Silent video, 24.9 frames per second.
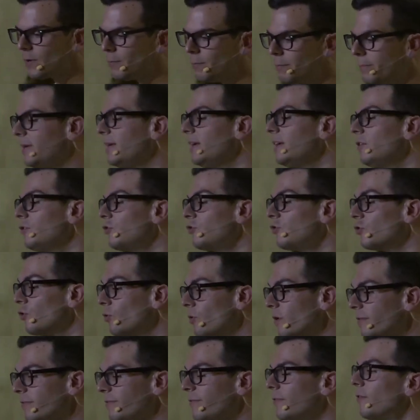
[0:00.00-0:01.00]
being
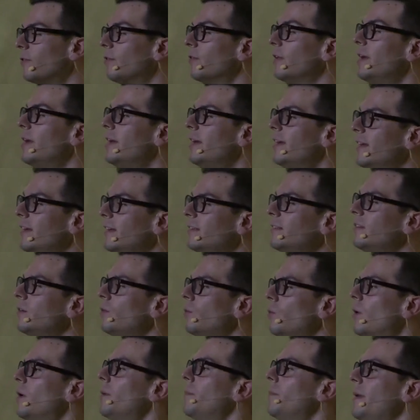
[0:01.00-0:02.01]
joyful
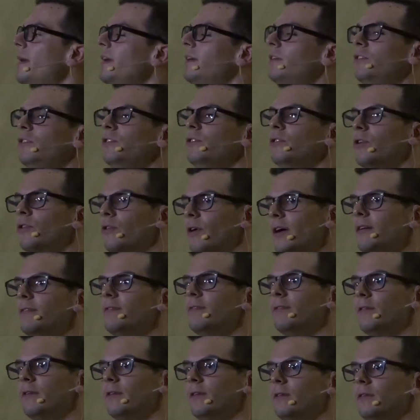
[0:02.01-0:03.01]
isn't what makes you
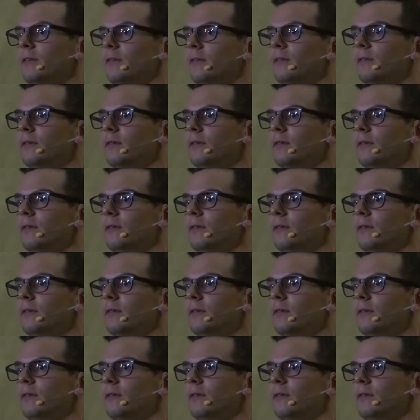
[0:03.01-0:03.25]
grateful.